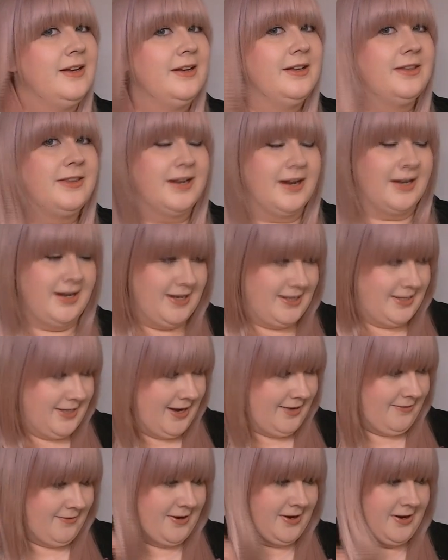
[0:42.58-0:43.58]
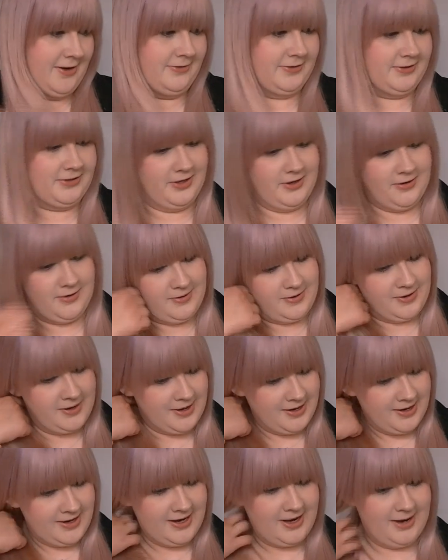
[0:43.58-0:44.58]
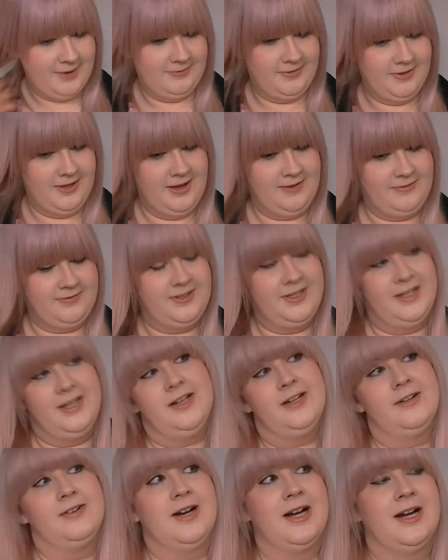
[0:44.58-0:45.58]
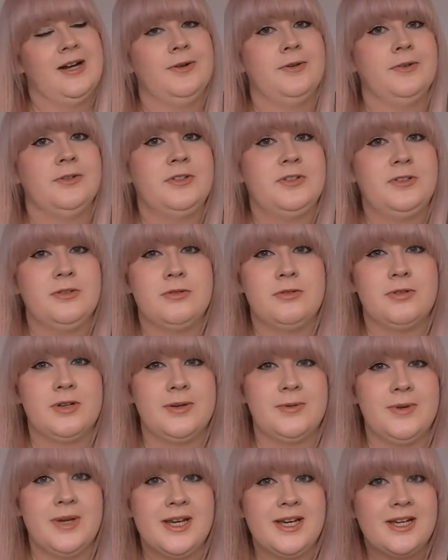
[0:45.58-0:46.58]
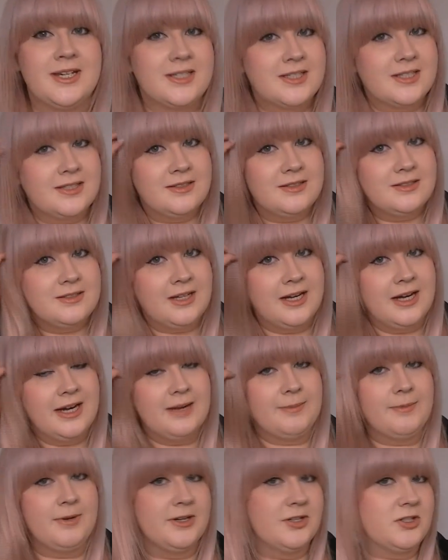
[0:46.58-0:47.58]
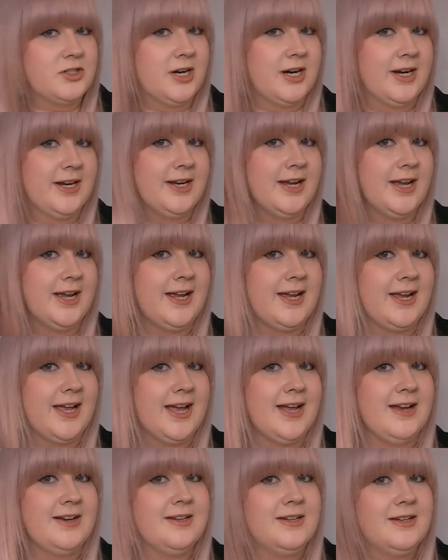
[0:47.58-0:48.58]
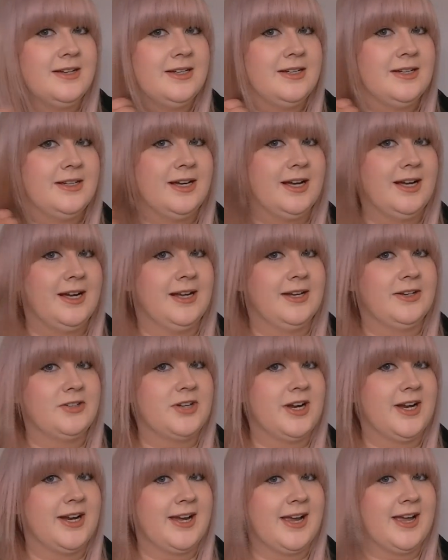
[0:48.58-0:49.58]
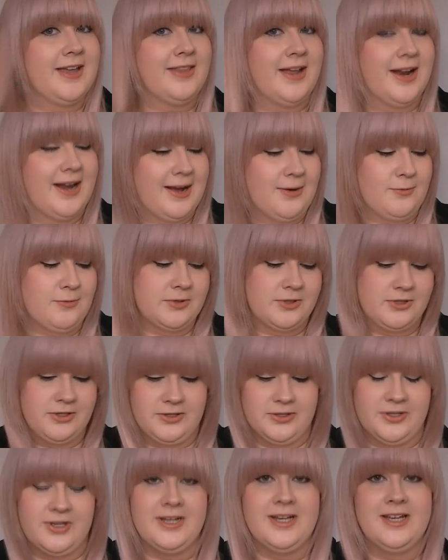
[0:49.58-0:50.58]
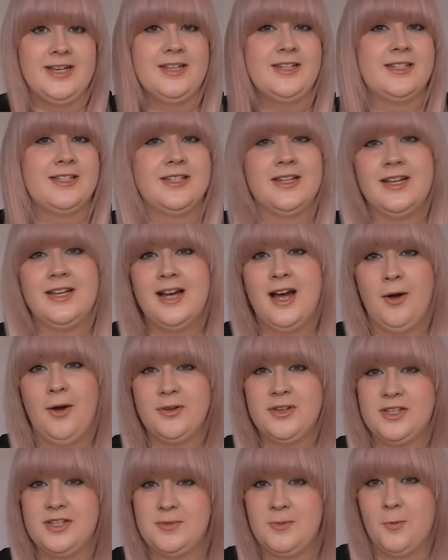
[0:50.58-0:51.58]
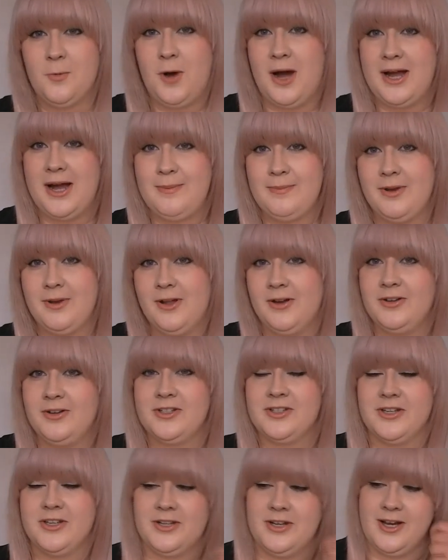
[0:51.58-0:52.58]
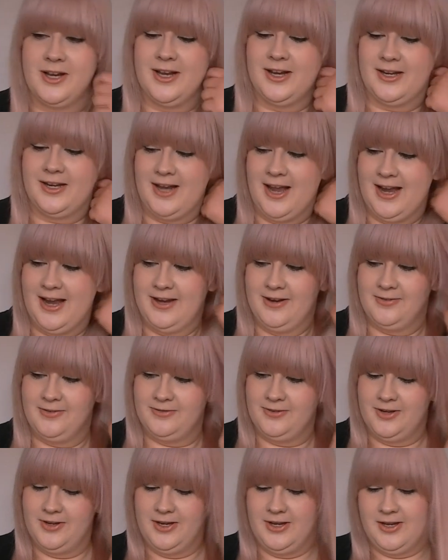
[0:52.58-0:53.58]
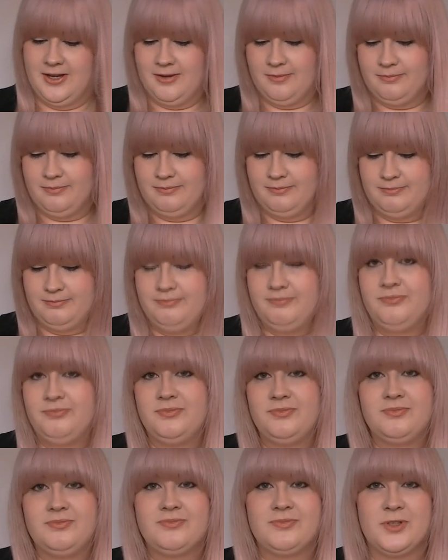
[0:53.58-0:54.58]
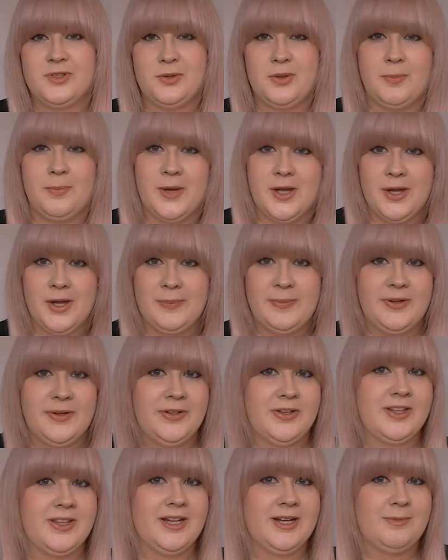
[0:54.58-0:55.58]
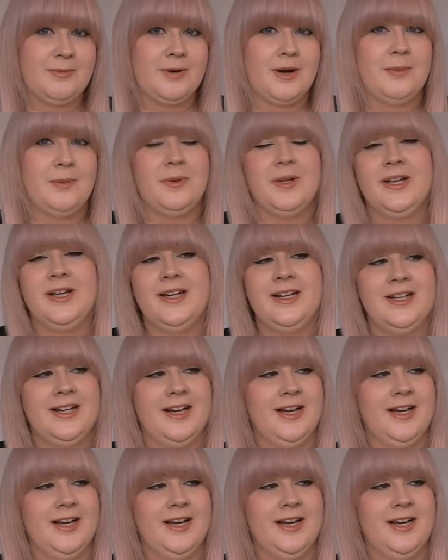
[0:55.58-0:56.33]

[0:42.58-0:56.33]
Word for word: that I need to get rid of, so I've left it around 2 or 3 weeks, and I'm going to try and dye it again and try and get that out so that it is, I want it to be white blonde so that I can kind of do the purple thing properly.